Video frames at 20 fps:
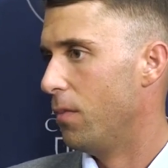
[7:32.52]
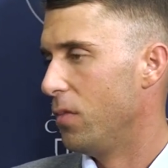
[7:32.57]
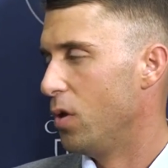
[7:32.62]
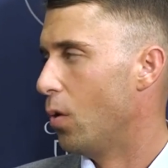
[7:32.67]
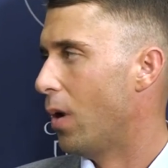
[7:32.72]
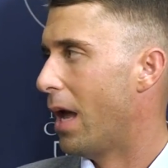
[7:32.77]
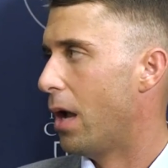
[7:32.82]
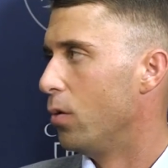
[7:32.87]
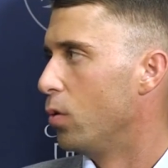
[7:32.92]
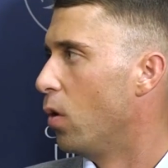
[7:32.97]

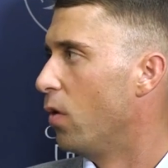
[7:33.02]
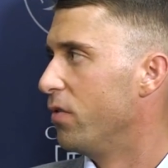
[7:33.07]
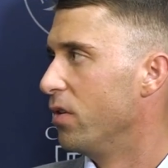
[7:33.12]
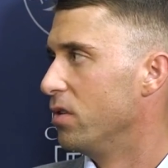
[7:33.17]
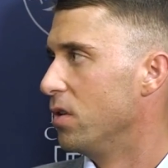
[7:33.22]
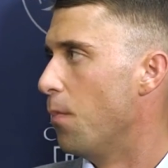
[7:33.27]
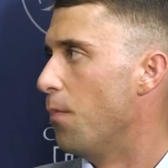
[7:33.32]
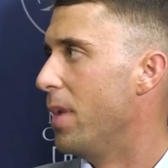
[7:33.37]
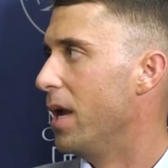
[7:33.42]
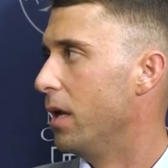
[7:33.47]
You know, I don't know if
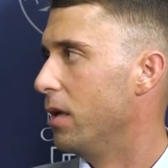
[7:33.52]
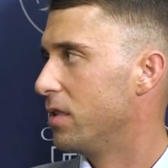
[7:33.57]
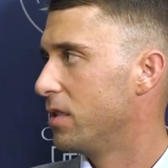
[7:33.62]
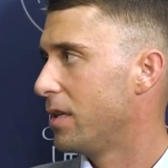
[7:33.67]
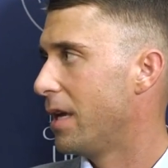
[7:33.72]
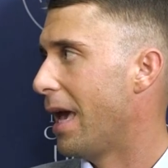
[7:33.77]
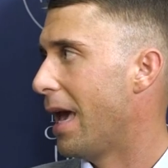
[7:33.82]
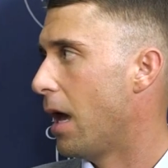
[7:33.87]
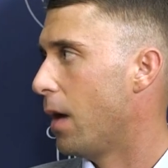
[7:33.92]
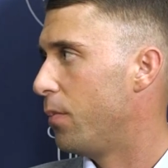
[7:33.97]
there's a minutes
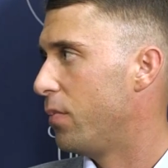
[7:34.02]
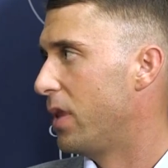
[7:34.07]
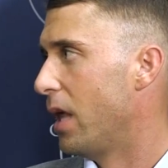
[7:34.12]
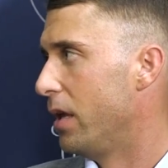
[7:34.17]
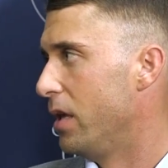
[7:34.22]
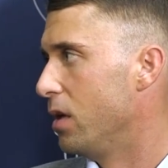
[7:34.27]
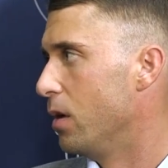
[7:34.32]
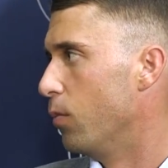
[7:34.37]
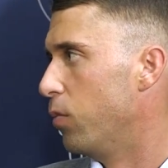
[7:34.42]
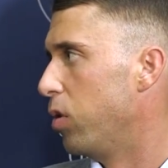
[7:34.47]
cap
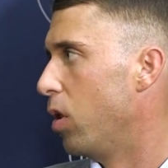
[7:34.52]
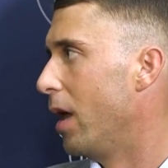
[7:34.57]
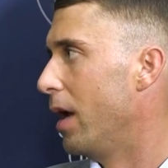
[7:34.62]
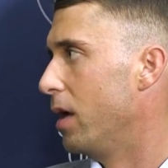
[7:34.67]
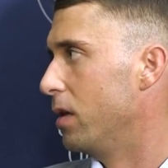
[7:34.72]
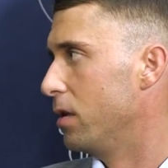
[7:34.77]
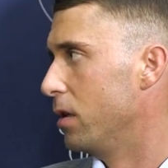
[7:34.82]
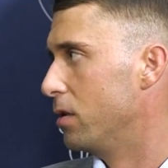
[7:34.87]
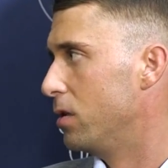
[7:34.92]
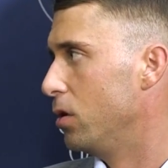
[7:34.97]
that he could play
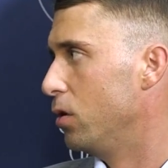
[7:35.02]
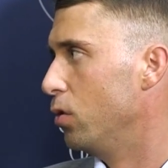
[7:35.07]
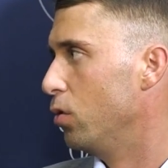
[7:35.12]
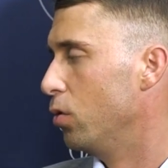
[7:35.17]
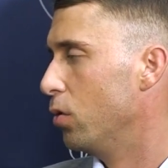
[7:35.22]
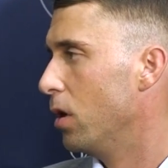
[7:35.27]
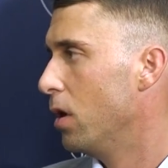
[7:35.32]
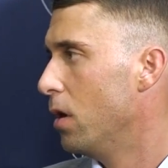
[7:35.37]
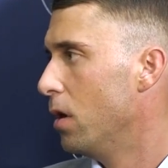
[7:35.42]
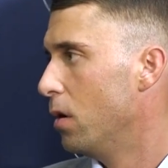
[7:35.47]
at the
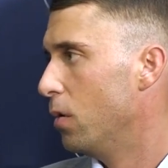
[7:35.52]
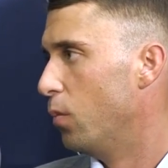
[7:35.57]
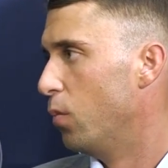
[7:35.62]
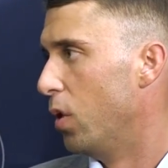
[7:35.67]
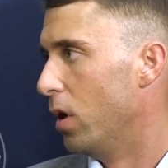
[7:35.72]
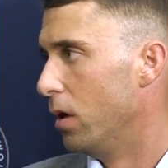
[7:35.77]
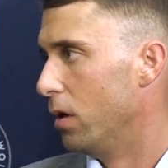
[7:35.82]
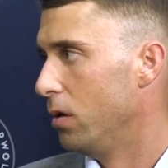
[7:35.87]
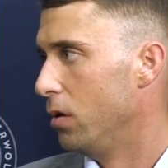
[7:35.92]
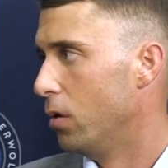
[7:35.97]
2,
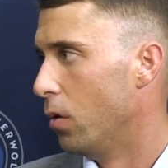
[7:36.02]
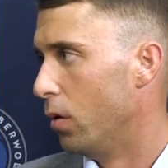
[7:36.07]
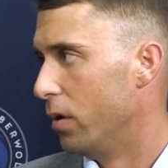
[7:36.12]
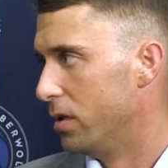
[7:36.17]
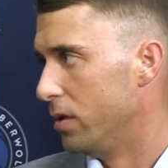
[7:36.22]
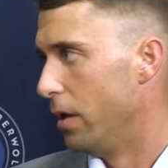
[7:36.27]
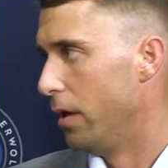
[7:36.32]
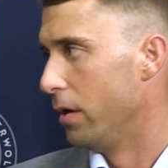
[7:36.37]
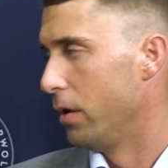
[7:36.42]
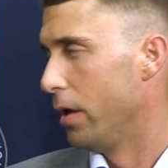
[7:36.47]
but, you know,
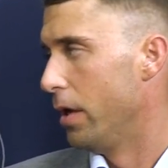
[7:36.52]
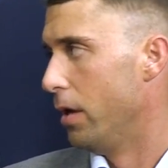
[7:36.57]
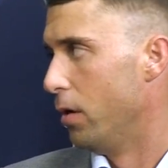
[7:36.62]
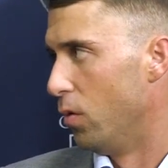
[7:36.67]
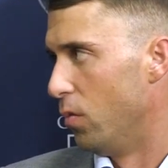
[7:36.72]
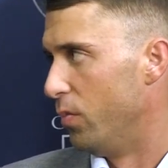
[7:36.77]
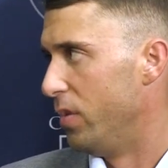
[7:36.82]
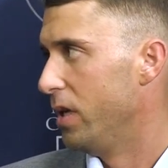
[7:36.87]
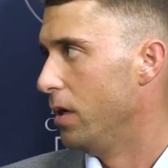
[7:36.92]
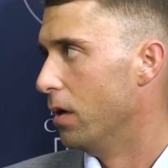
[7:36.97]

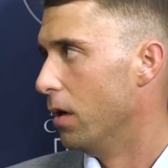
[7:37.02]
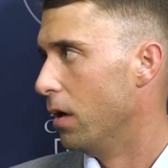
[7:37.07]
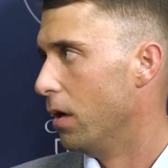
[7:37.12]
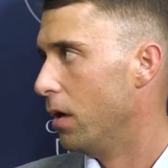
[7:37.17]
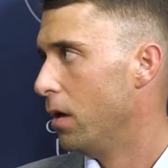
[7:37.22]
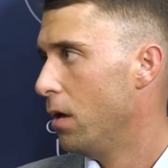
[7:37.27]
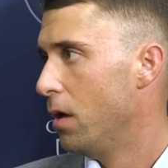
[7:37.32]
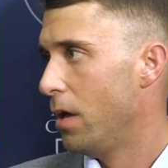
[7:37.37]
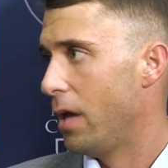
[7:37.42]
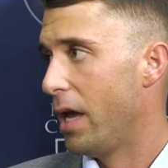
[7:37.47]
it'll be
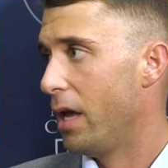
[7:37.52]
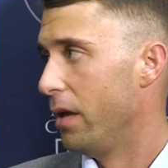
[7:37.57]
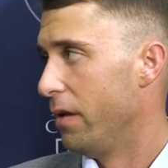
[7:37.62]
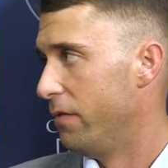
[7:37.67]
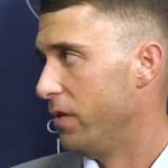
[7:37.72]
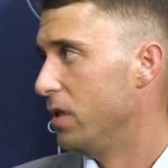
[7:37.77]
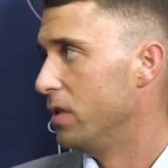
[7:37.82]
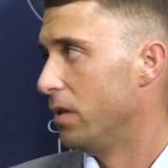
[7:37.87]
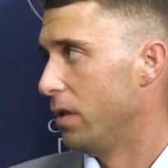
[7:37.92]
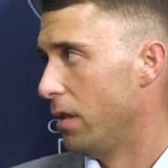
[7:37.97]
a, hey,
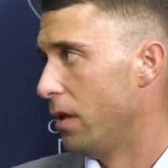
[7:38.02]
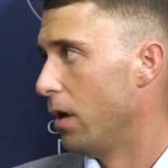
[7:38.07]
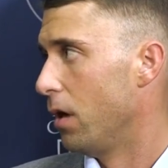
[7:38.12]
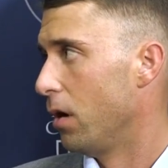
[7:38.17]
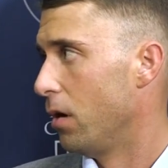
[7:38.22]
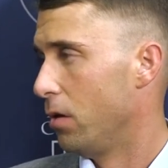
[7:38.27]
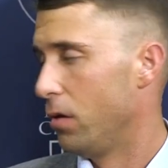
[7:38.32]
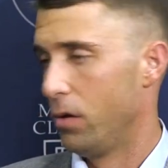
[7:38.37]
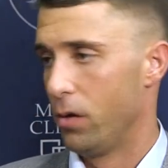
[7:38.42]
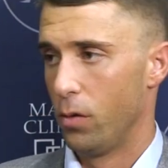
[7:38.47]
if he's in
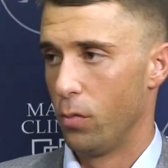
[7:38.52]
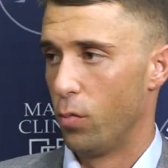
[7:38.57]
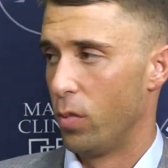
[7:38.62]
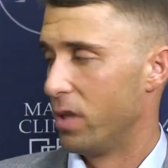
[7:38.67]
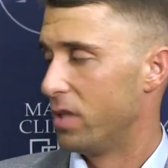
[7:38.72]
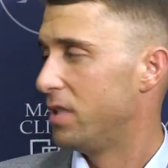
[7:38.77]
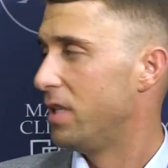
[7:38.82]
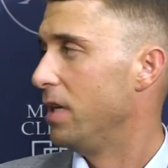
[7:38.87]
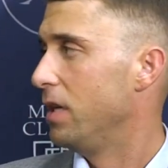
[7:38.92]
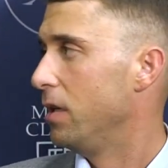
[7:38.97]
there
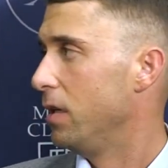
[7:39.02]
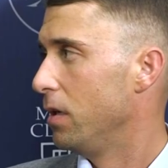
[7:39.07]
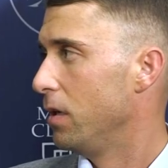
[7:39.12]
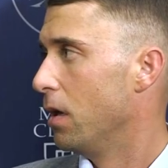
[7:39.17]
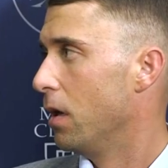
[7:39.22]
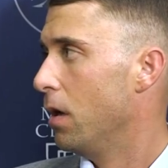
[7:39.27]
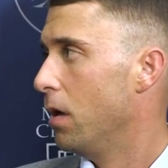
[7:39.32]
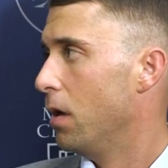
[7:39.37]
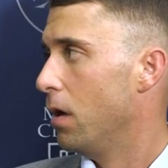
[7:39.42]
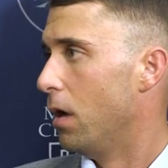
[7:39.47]
with Teague,